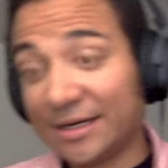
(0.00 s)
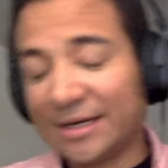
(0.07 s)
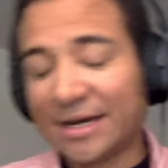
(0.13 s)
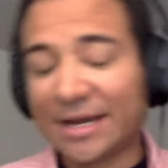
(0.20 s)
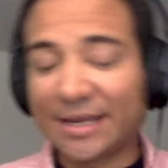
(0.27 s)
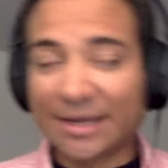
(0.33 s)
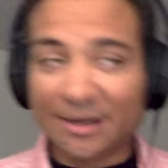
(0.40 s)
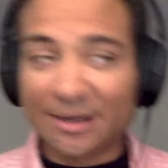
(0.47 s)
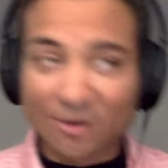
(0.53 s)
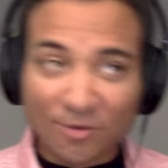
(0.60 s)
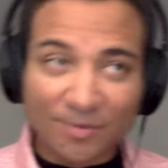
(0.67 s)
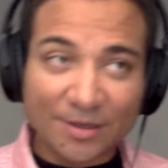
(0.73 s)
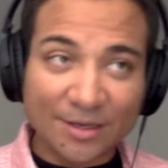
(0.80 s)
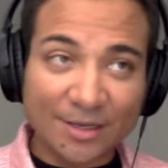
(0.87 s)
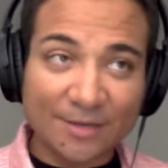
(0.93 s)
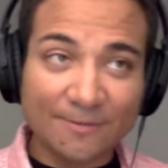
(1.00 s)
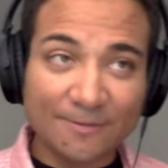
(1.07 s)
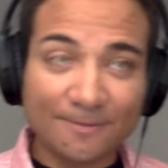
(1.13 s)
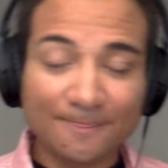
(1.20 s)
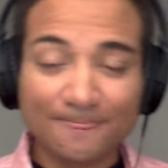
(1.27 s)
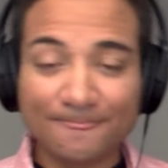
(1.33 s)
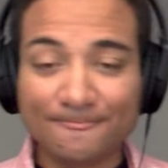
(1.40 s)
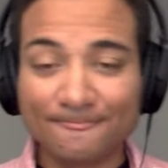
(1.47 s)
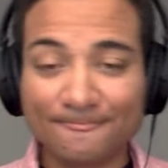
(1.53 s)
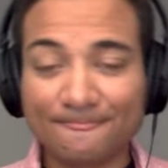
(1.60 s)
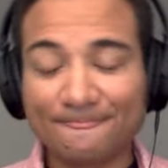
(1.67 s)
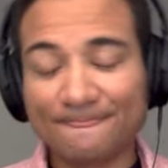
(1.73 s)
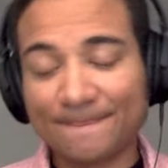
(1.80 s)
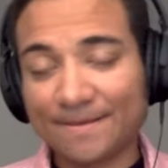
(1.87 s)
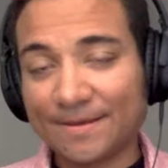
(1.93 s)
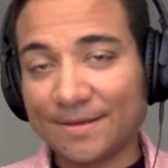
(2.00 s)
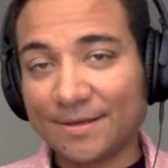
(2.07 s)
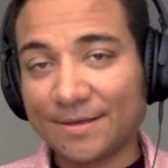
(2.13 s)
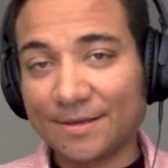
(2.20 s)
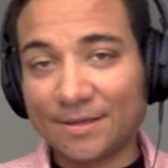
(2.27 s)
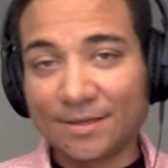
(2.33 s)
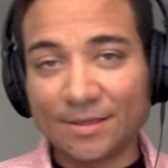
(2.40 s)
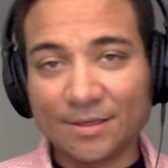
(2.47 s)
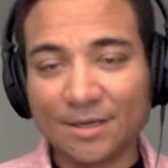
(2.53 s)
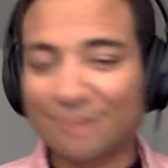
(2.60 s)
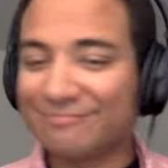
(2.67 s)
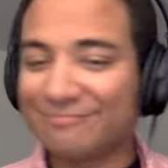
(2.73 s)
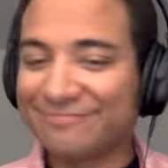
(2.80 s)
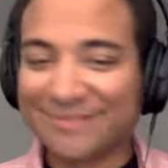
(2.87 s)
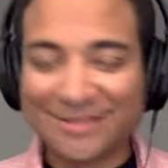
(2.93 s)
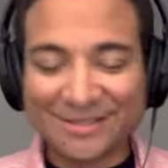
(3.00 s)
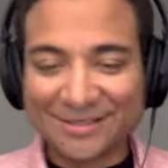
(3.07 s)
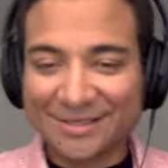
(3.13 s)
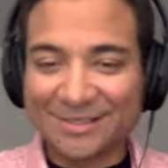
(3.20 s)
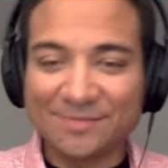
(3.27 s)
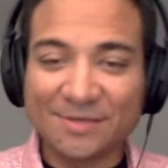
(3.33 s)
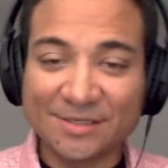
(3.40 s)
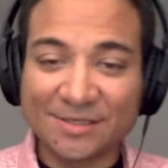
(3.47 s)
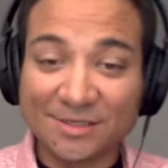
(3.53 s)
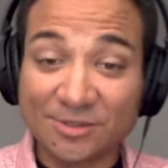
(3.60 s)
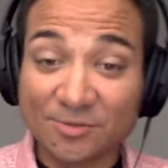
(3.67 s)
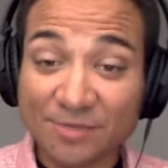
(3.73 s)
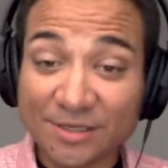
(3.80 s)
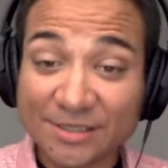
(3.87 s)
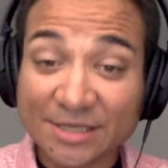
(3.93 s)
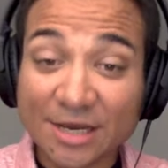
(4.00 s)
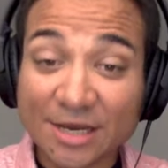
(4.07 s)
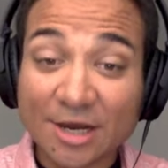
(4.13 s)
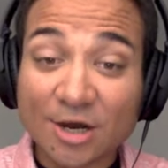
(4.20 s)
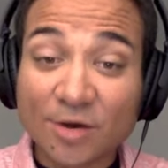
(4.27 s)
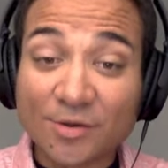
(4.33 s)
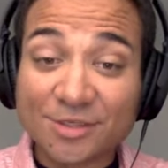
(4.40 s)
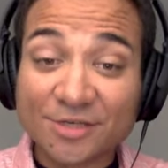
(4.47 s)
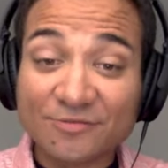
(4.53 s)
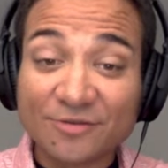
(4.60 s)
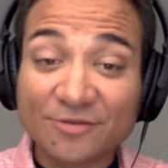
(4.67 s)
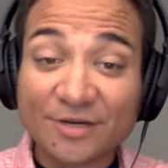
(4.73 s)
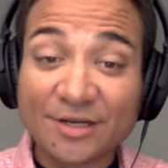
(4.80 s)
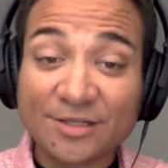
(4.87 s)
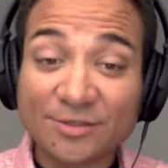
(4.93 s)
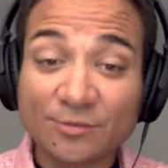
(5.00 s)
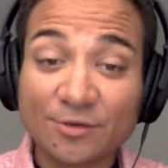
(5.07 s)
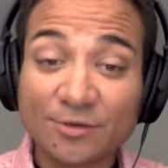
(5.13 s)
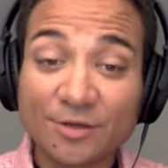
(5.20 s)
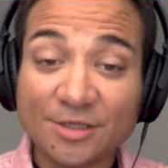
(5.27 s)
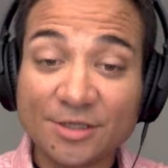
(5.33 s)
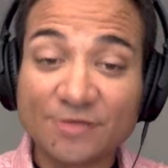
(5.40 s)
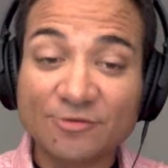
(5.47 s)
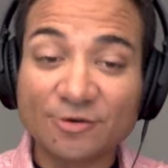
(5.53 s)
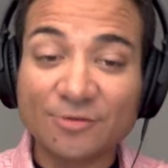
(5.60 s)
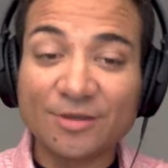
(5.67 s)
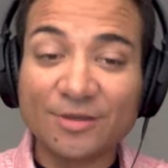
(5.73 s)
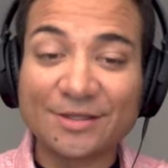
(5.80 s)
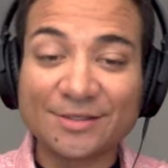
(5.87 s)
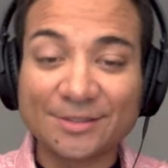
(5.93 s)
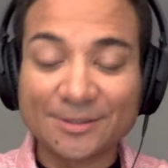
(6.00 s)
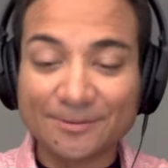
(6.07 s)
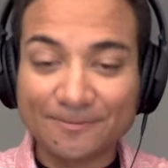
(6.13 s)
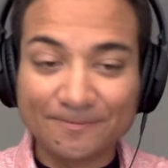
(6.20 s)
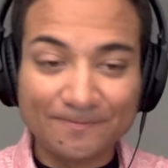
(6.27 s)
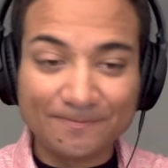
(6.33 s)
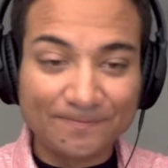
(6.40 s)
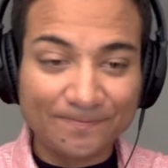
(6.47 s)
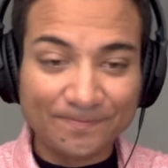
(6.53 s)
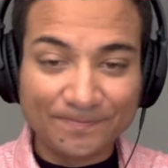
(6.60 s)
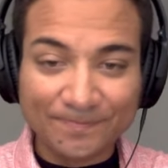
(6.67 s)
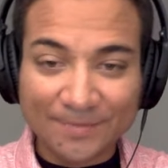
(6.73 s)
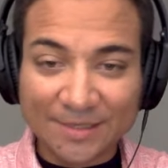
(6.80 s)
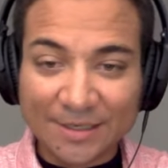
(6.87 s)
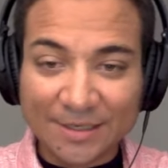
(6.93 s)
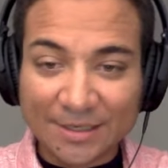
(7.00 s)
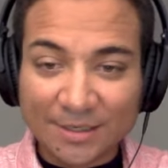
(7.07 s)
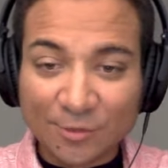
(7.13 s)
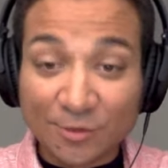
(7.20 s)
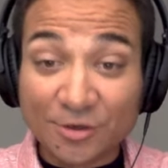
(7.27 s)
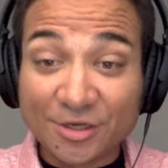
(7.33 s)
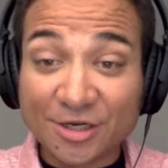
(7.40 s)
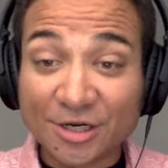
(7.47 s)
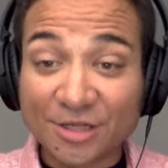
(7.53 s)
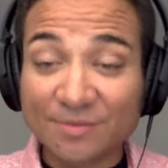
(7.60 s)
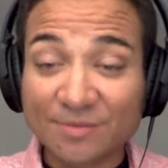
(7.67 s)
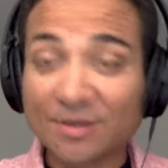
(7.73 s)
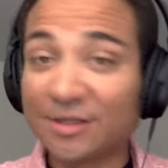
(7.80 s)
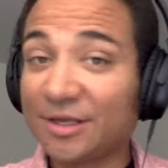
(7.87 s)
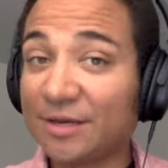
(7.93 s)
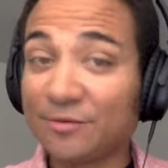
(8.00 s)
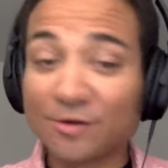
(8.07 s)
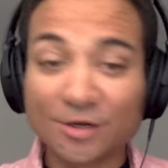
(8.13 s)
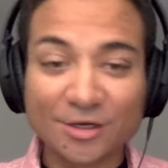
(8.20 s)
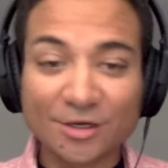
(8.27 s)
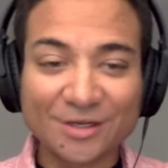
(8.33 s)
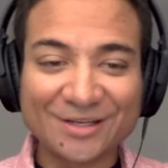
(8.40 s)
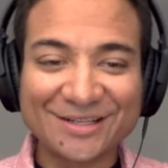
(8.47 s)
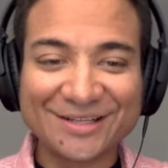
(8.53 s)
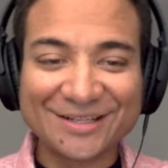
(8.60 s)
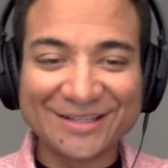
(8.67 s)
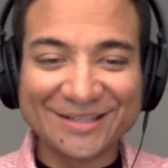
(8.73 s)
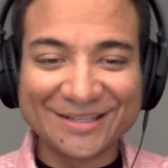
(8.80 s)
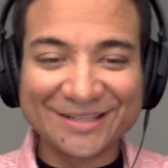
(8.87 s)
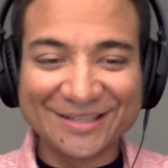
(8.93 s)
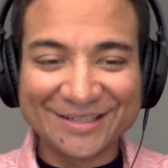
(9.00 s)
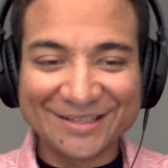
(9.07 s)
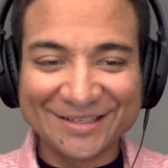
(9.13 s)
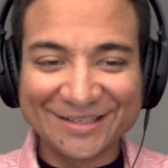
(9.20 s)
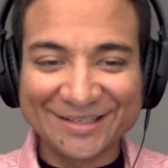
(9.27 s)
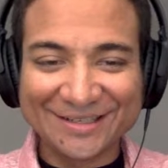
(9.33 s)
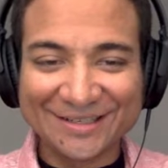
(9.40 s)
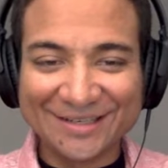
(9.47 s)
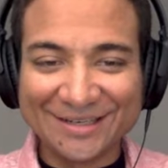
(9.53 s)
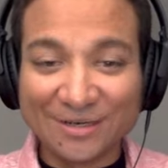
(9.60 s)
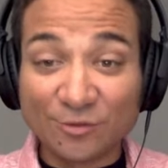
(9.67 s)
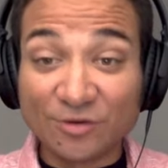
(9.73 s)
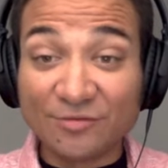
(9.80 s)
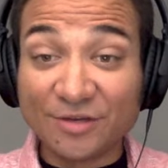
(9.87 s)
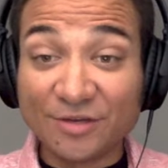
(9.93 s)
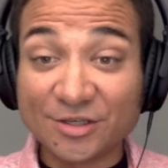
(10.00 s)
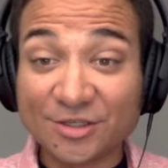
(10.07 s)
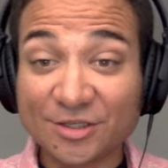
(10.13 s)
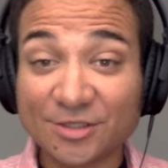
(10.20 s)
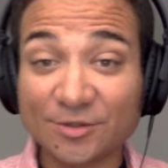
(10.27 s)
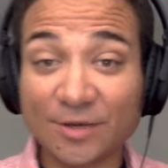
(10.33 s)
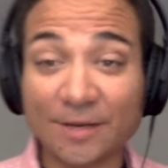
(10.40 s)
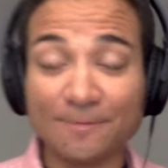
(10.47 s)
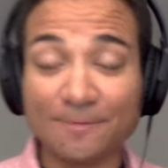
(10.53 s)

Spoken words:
I can't open it. Yeah, it just gets messy. So please always convert it into one of formats. We already talked about late work. Revisions. Okay.